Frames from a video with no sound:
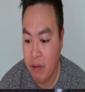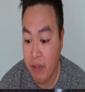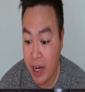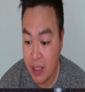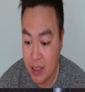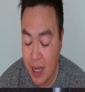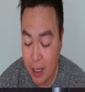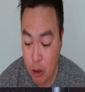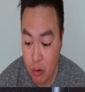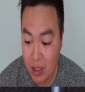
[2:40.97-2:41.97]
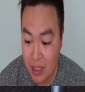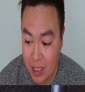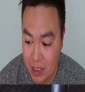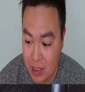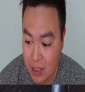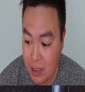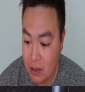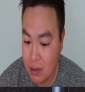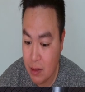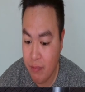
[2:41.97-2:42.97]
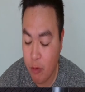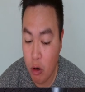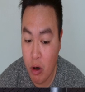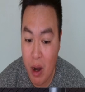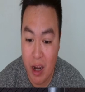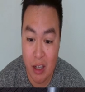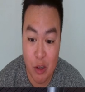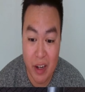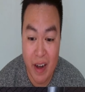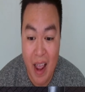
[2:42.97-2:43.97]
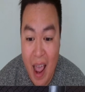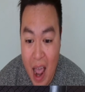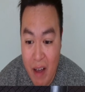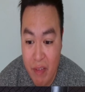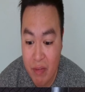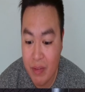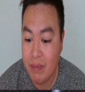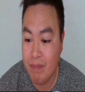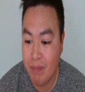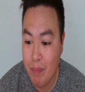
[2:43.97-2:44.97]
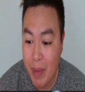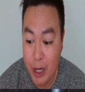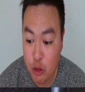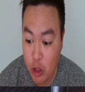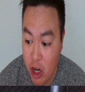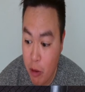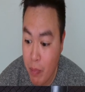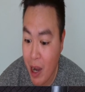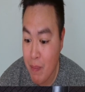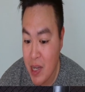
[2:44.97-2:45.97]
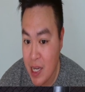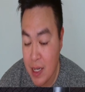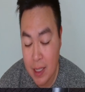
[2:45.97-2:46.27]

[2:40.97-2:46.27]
Fight does not go the distance for a unit and a half. Major L by me.